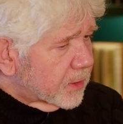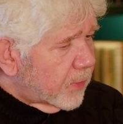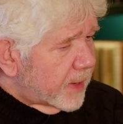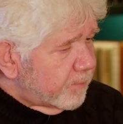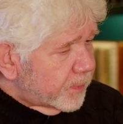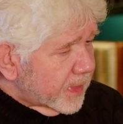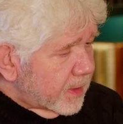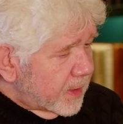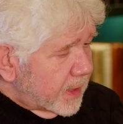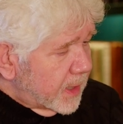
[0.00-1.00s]
the way,
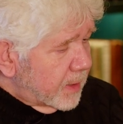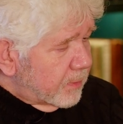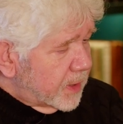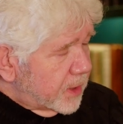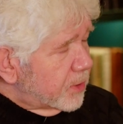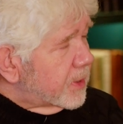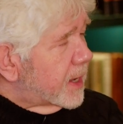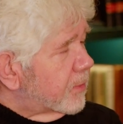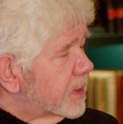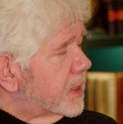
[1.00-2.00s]
but to do
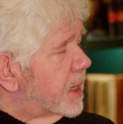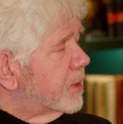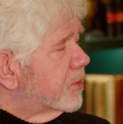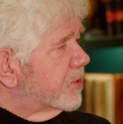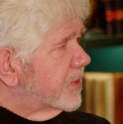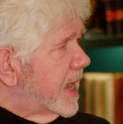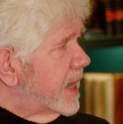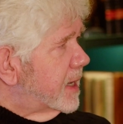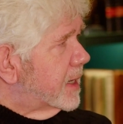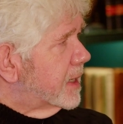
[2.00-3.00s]
that with an
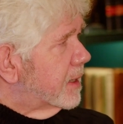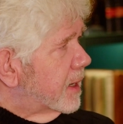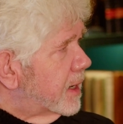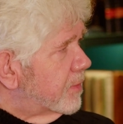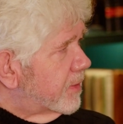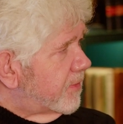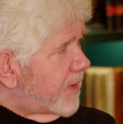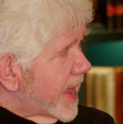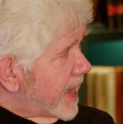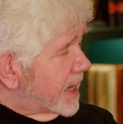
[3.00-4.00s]
understanding of the
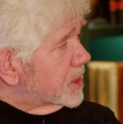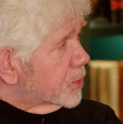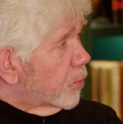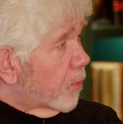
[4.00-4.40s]
financial